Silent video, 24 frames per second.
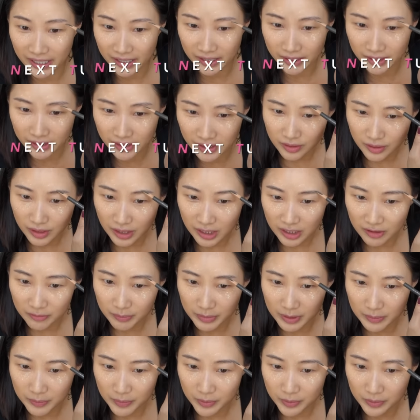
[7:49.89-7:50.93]
and a lot of
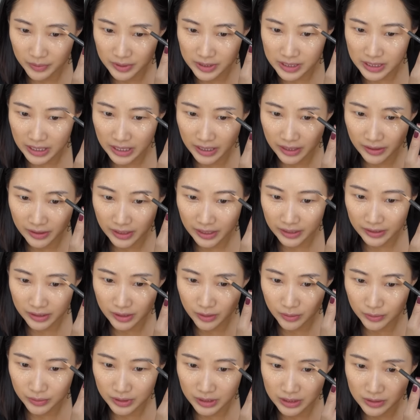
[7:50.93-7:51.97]
people were saying that,
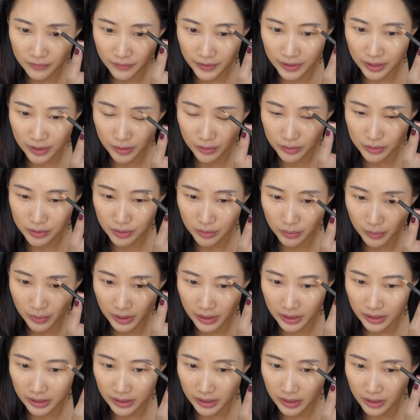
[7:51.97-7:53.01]
you know, these videos are
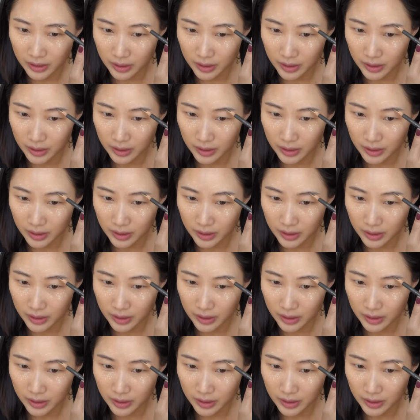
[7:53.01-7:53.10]
what